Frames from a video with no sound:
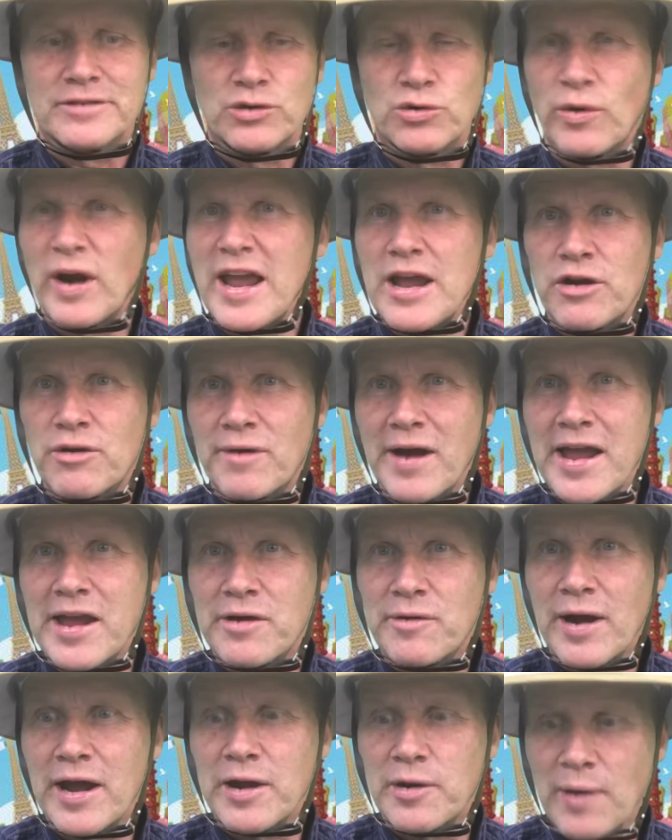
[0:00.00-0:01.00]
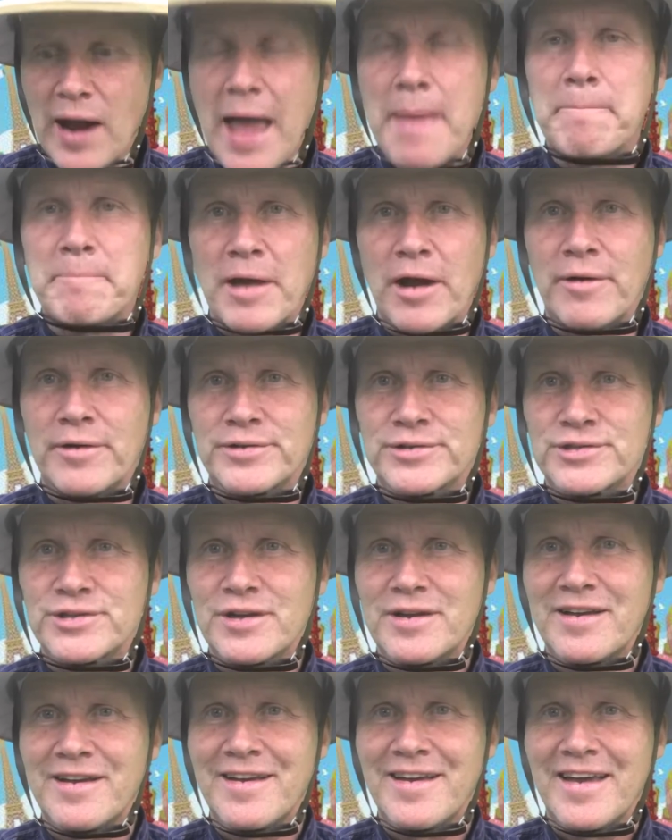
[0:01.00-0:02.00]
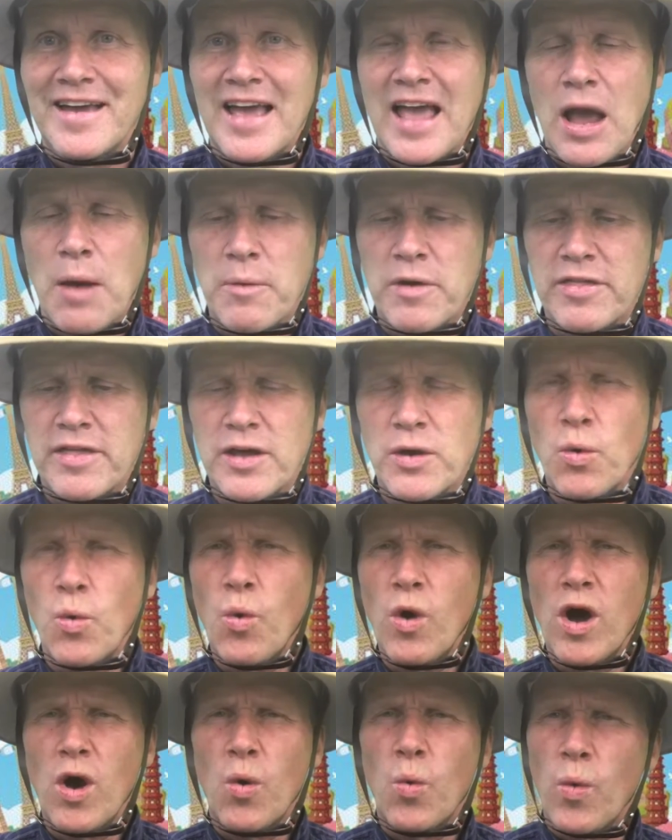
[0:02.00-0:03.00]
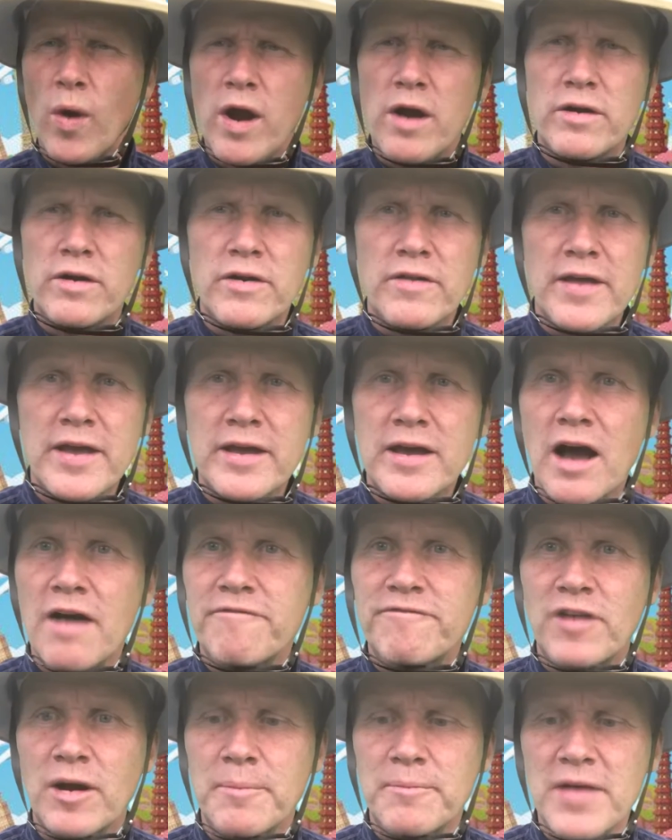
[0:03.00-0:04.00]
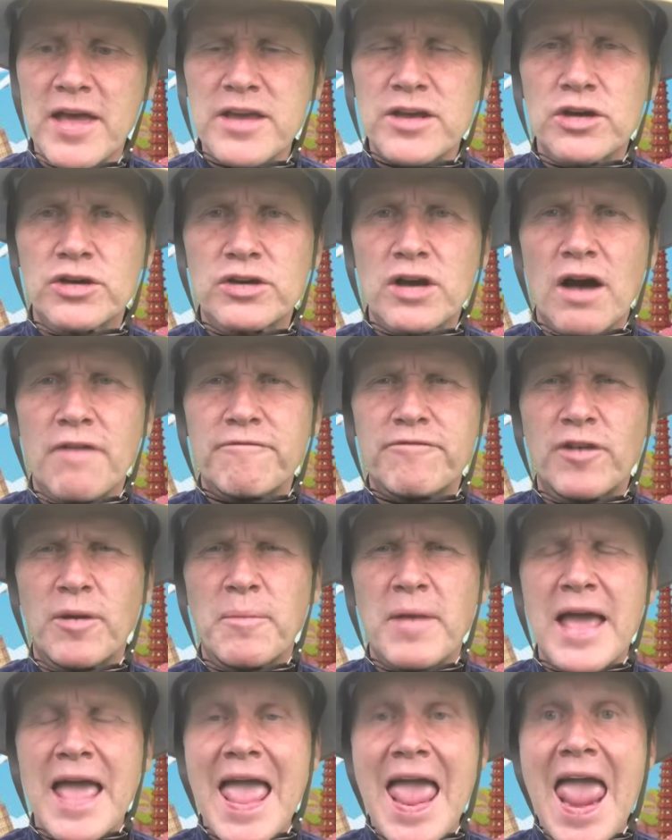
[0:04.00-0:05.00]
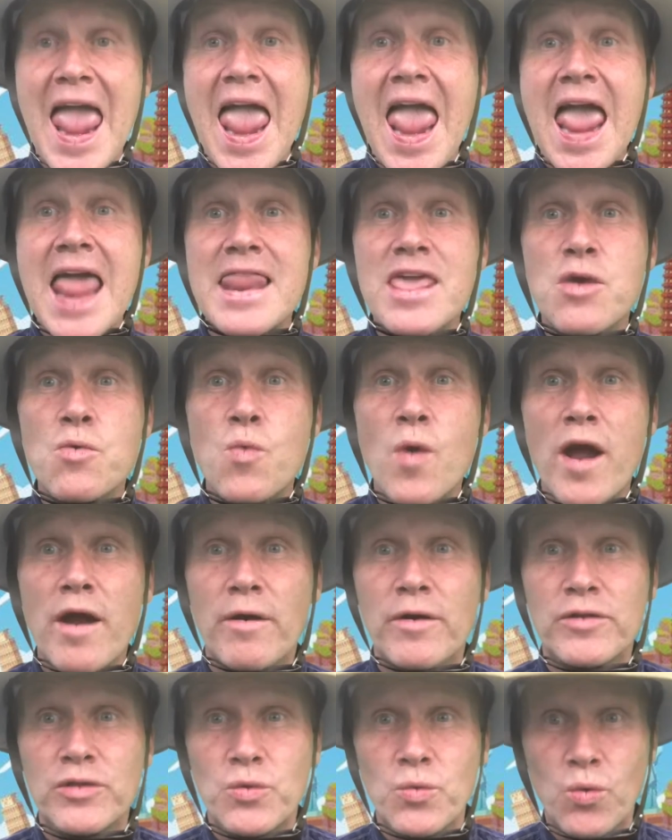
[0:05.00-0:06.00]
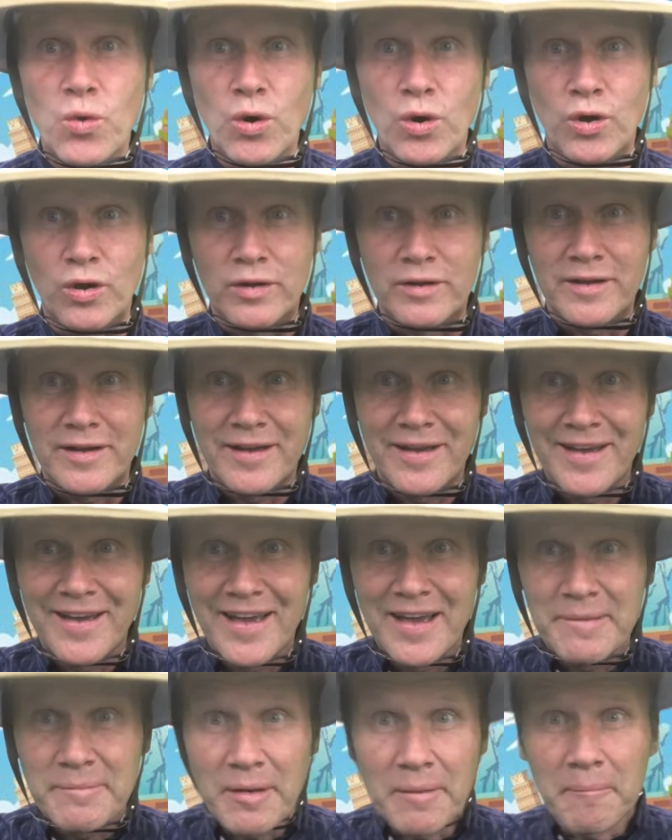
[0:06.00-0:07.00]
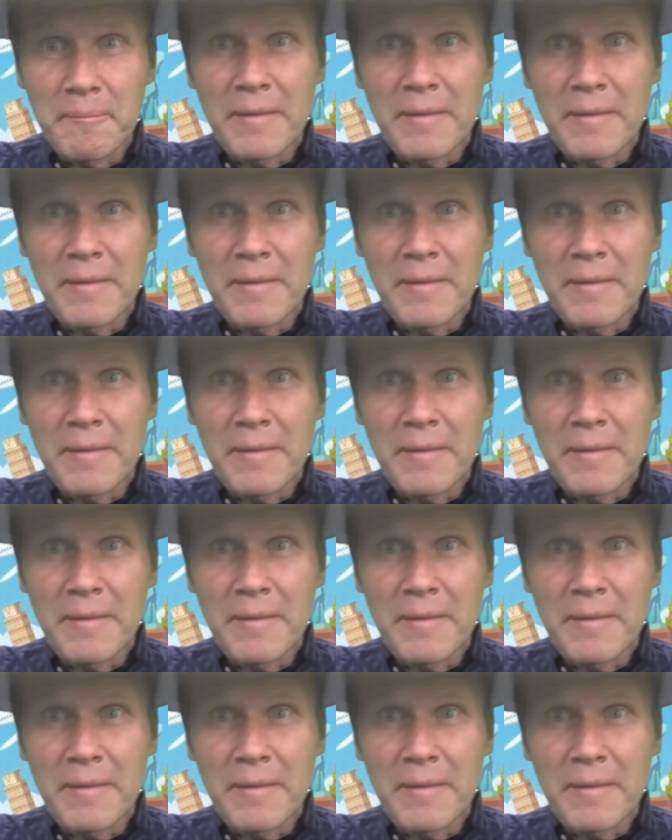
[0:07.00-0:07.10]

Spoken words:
great-great-great-grandparents, and we think, well, where do they come from? They could come from anywhere in the world. But